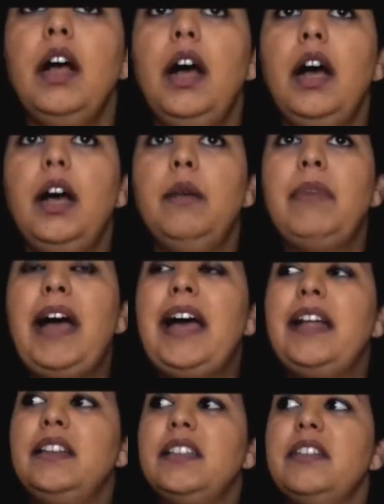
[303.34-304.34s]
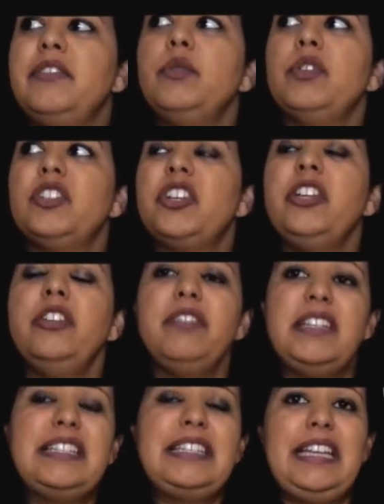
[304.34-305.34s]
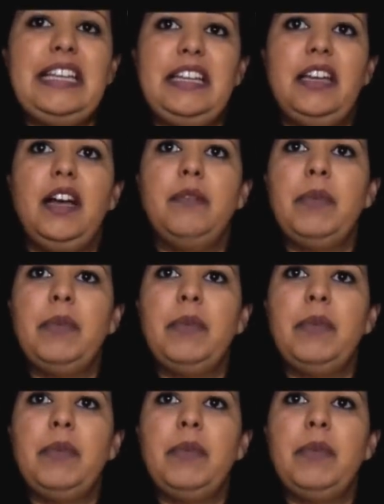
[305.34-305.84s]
And if you watch QVC,